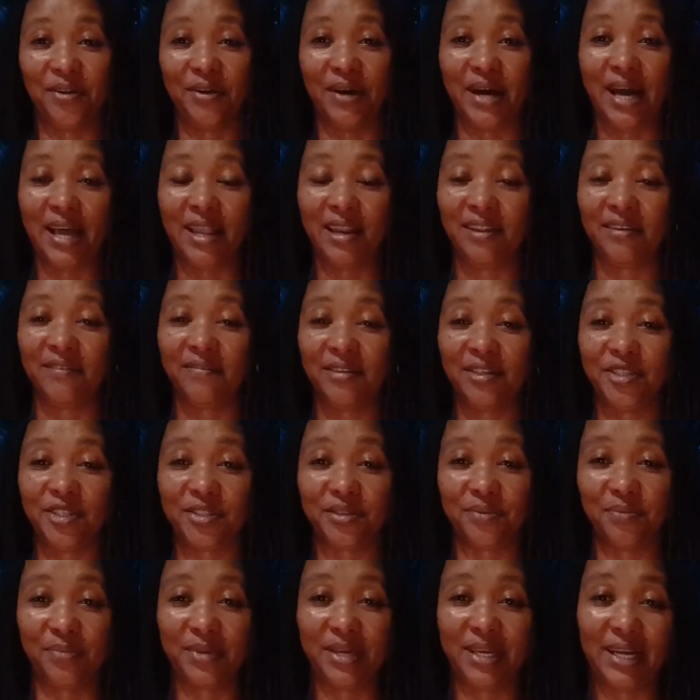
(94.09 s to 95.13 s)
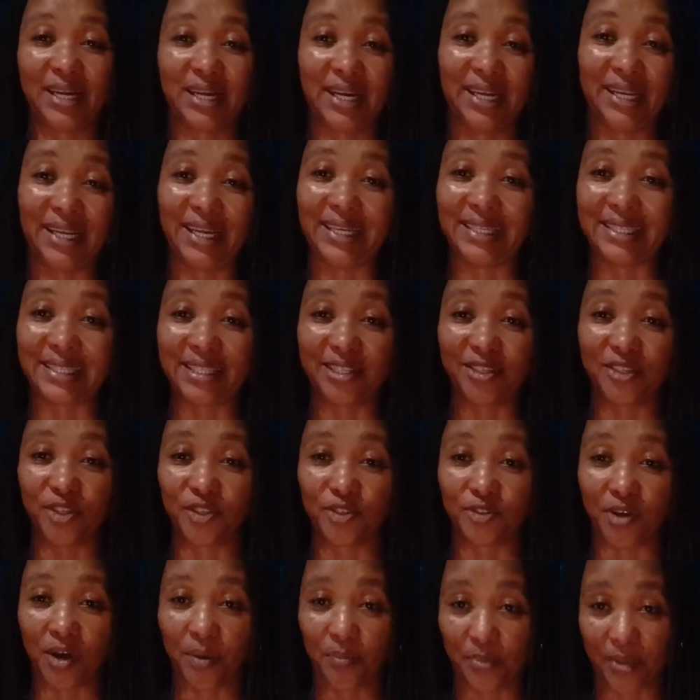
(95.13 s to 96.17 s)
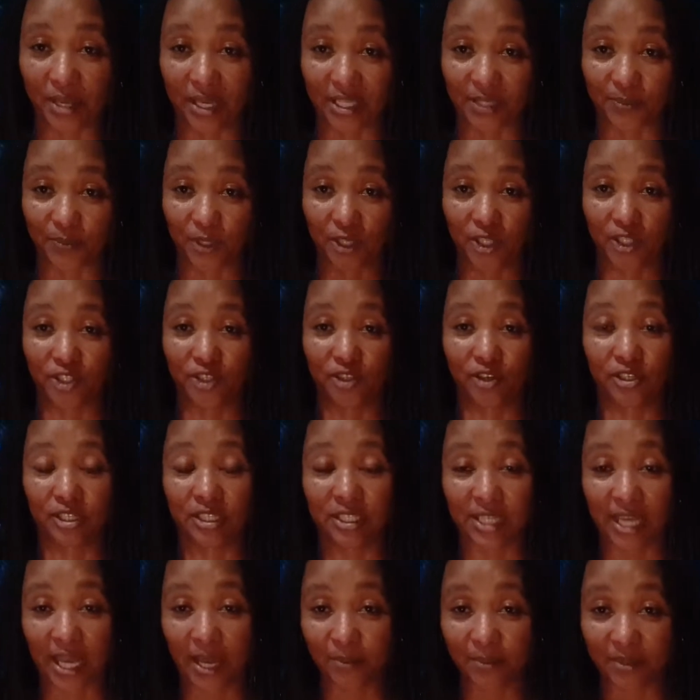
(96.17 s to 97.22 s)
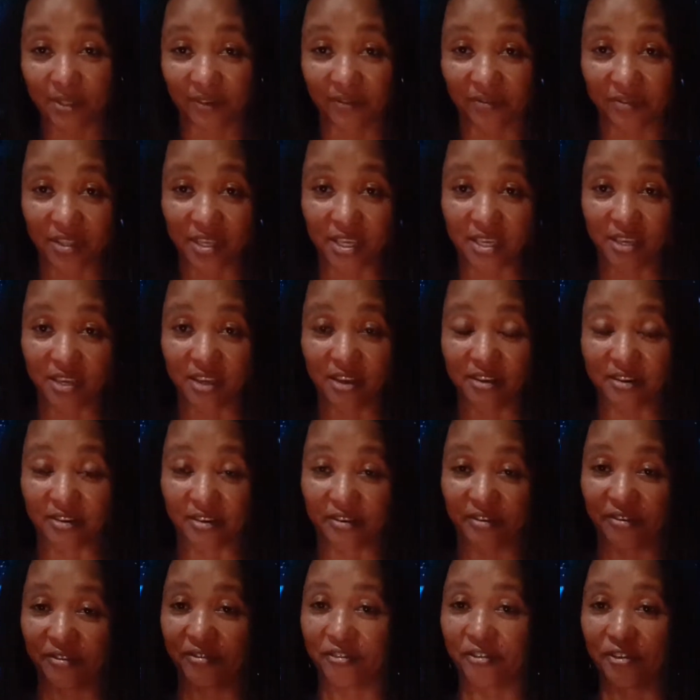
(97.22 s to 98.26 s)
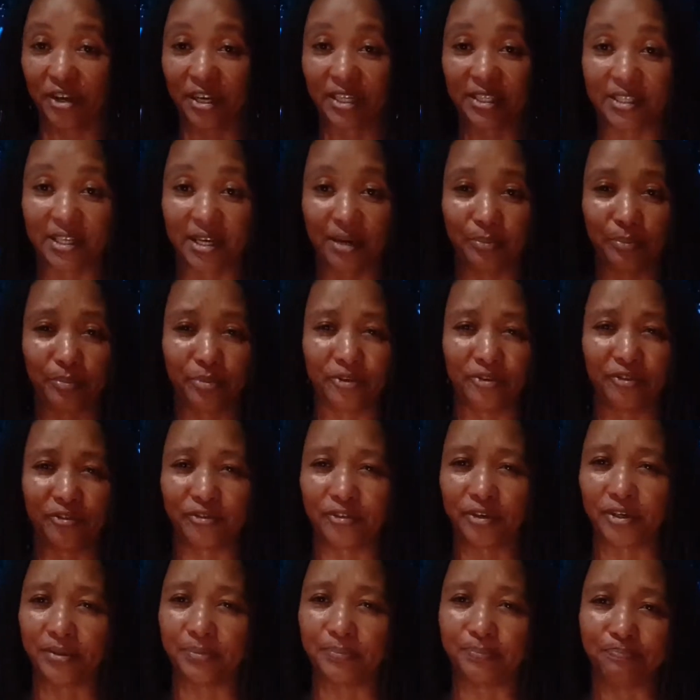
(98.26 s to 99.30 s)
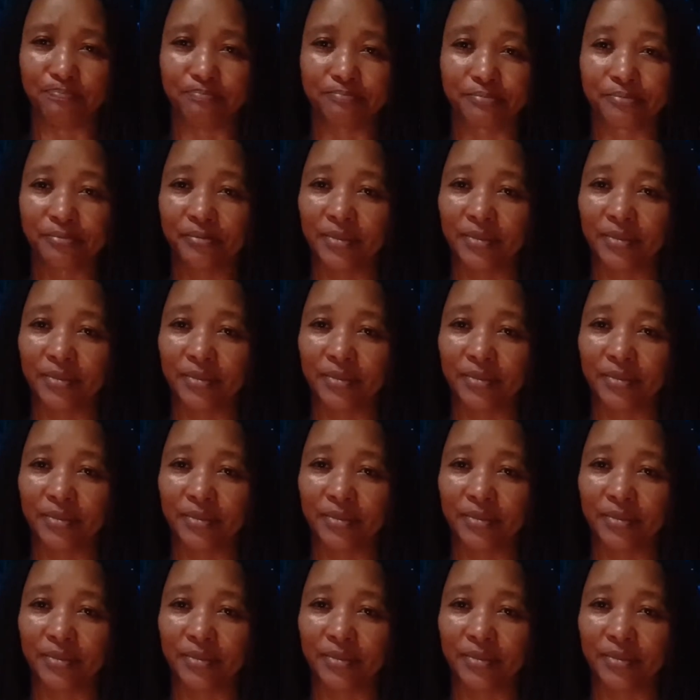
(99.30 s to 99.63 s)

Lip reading: I live in Jamaica and that's in the tropics, but certain times of the year, for example, from